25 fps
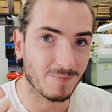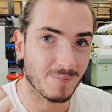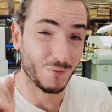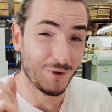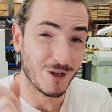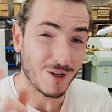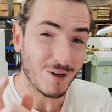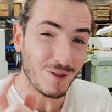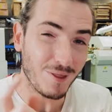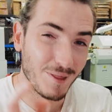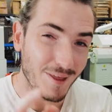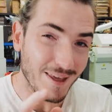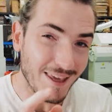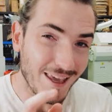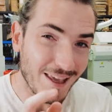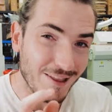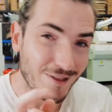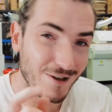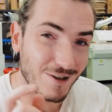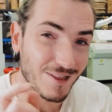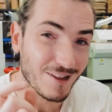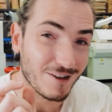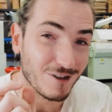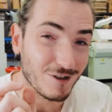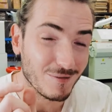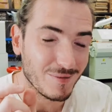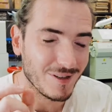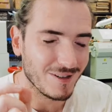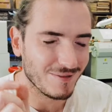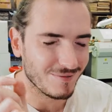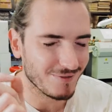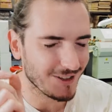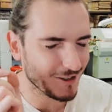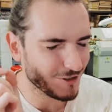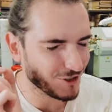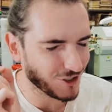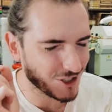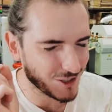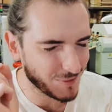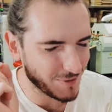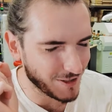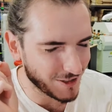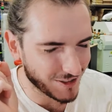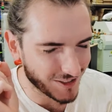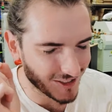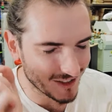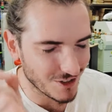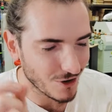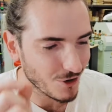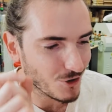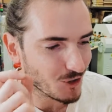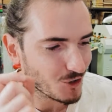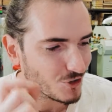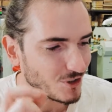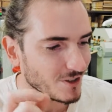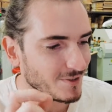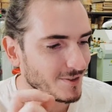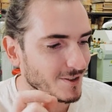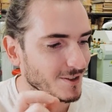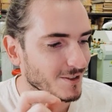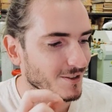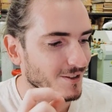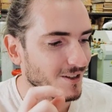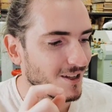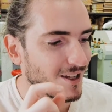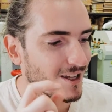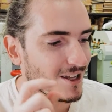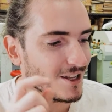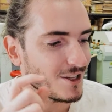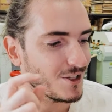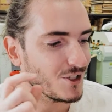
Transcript: We got thinking though that it would be it would just be so trivial